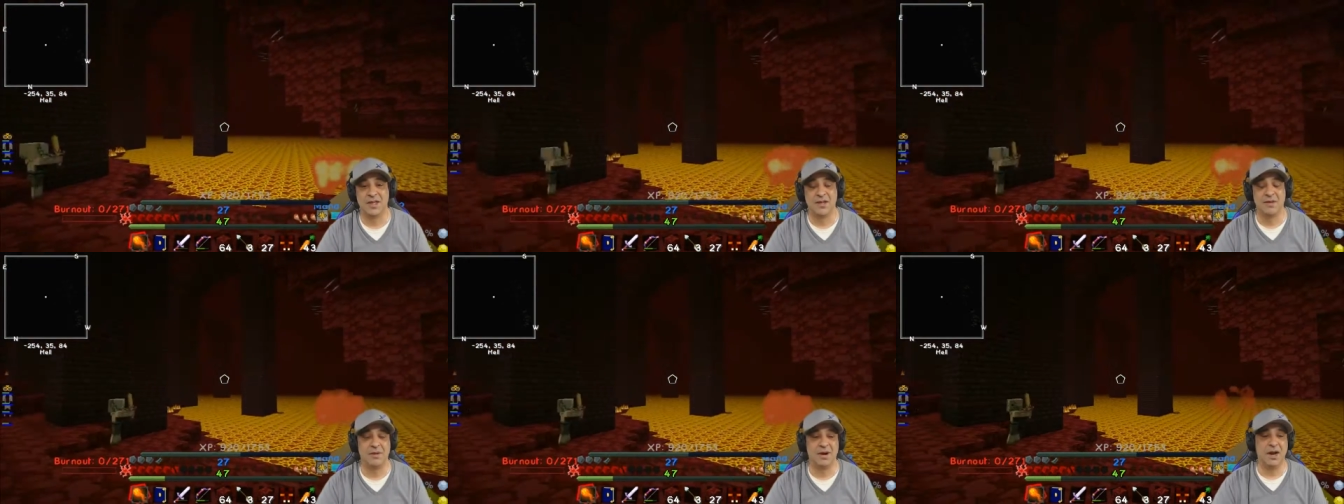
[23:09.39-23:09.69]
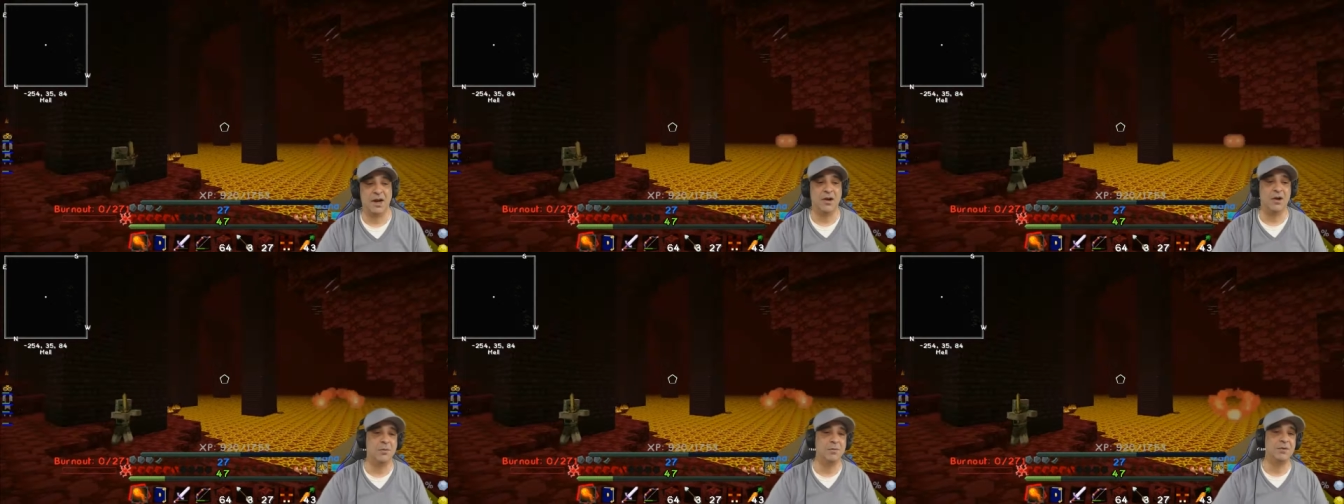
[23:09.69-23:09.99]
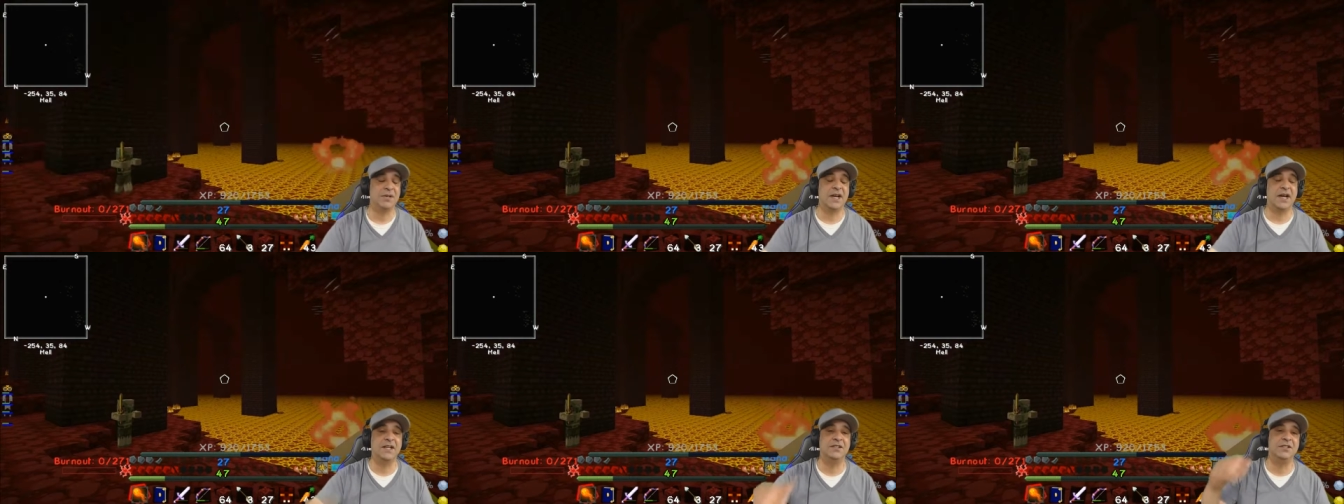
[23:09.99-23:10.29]
But I hope
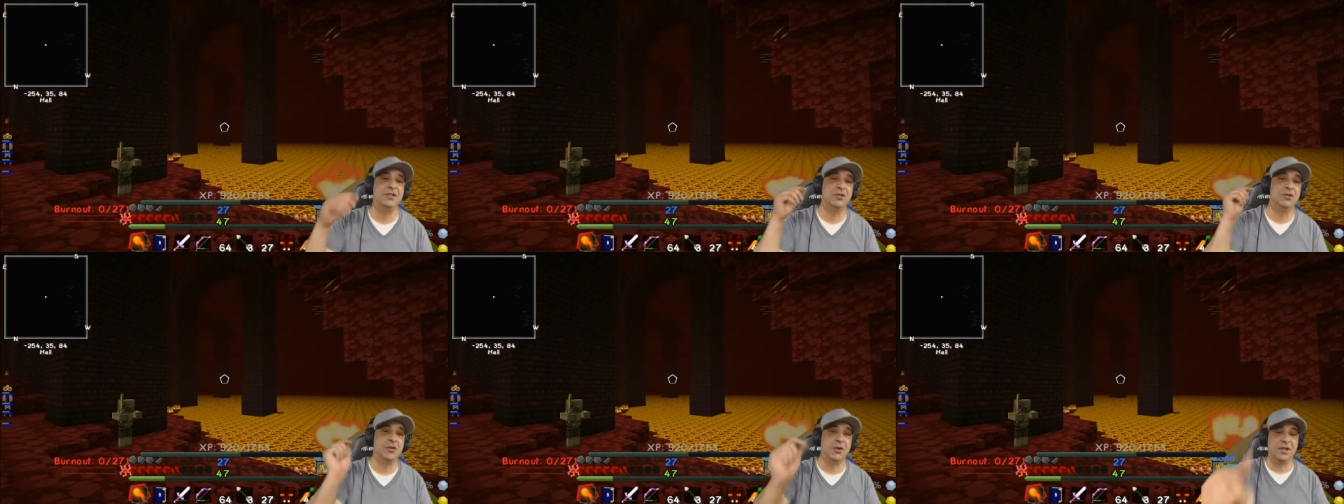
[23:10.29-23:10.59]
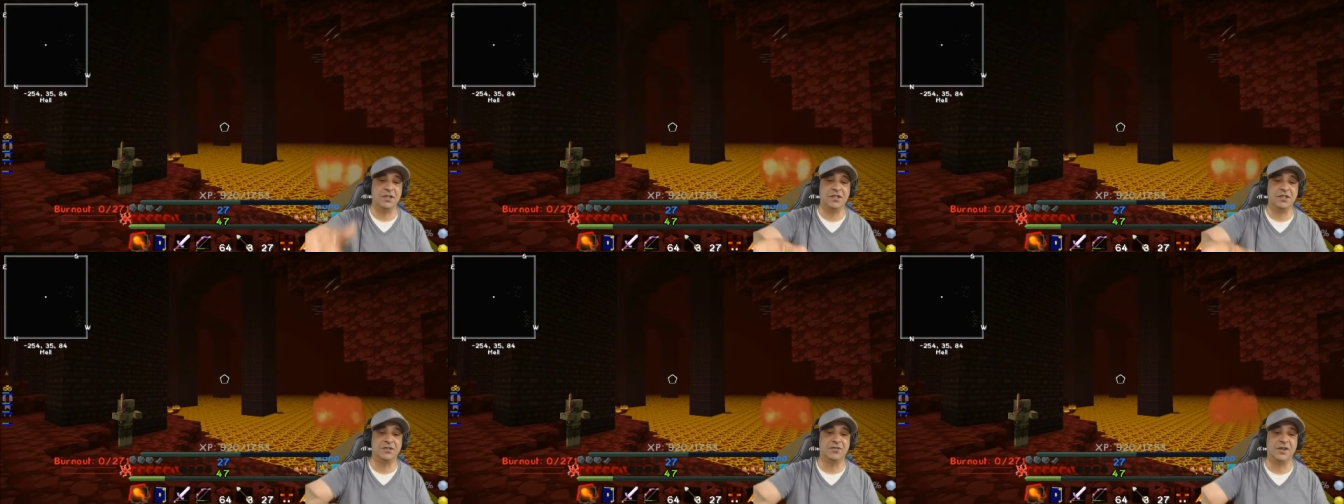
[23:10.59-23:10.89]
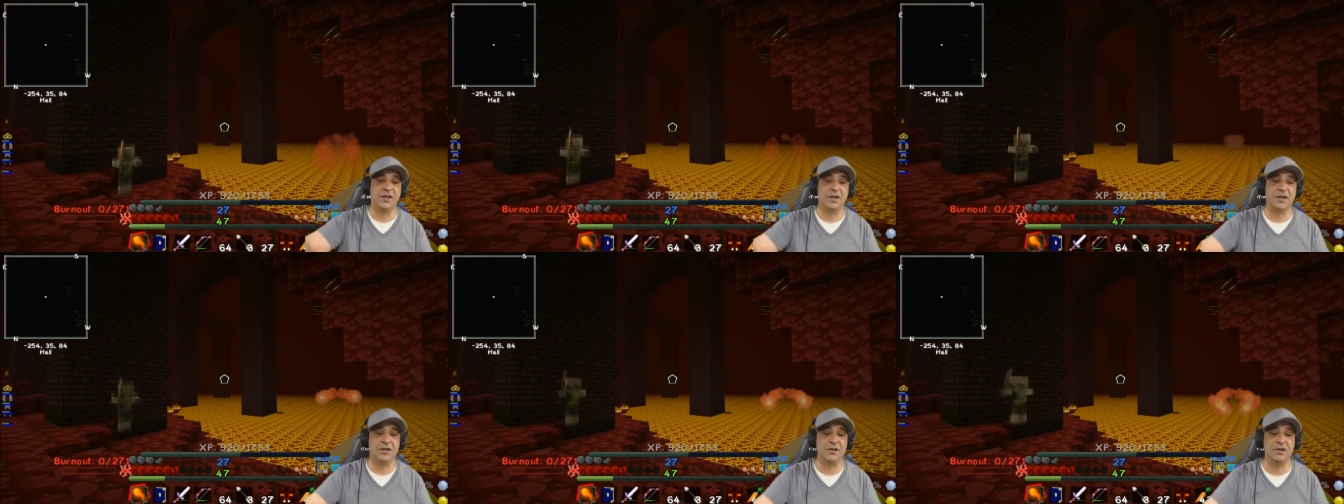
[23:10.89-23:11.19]
you guys enjoyed this
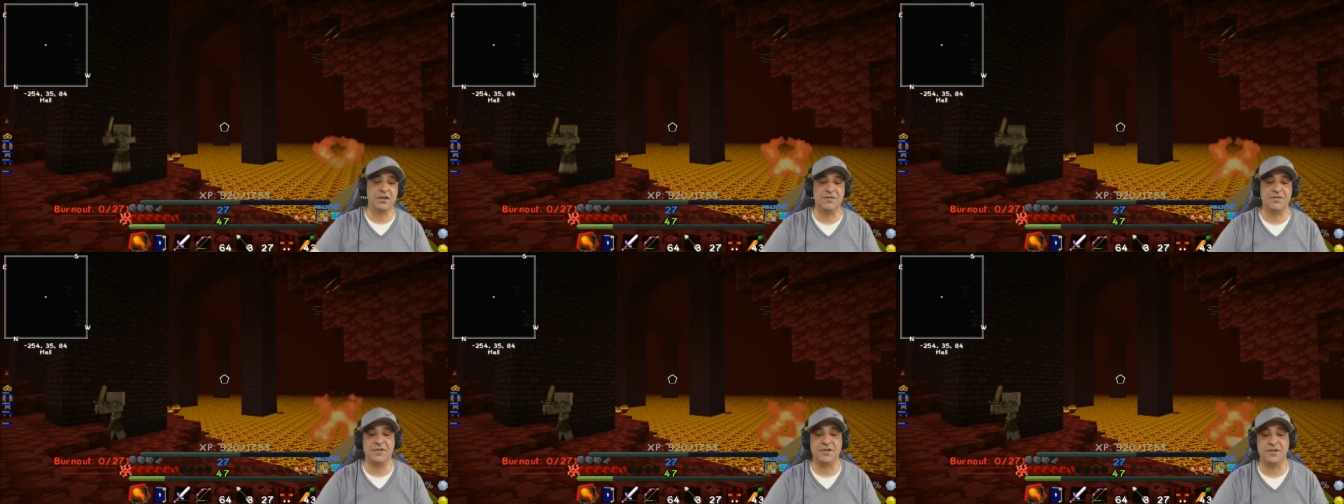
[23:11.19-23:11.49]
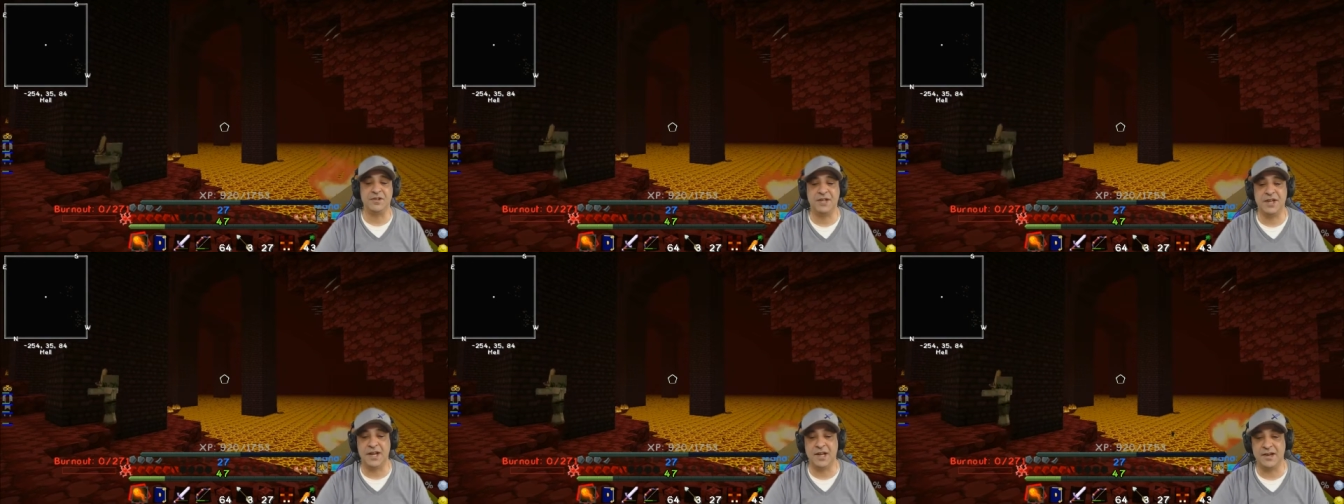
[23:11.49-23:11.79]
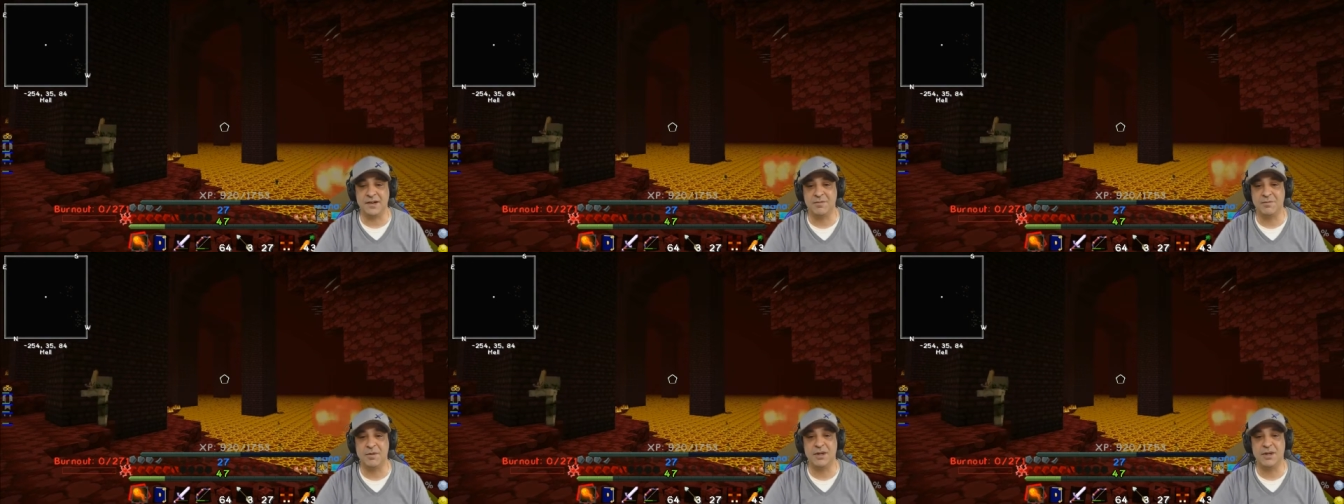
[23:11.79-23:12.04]
video, and if you did,